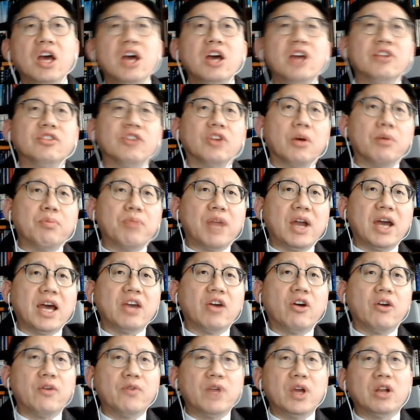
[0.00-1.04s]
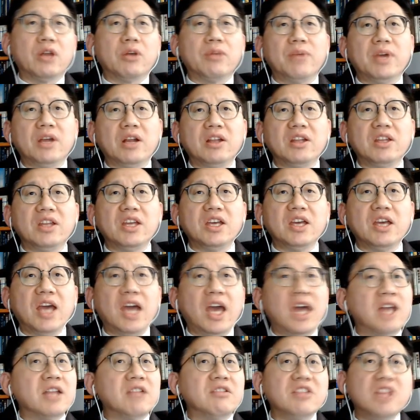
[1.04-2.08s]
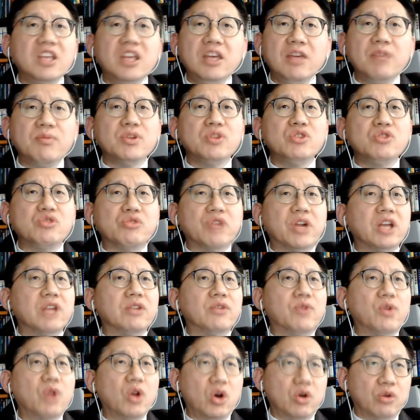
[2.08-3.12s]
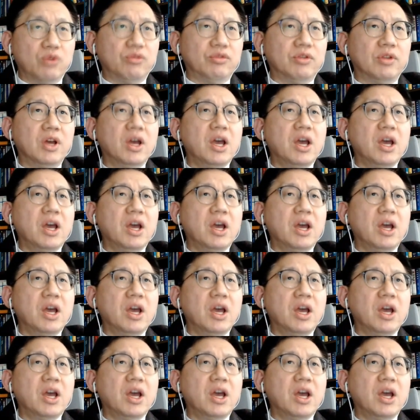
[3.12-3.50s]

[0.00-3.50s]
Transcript: supply availability, and even trade flows.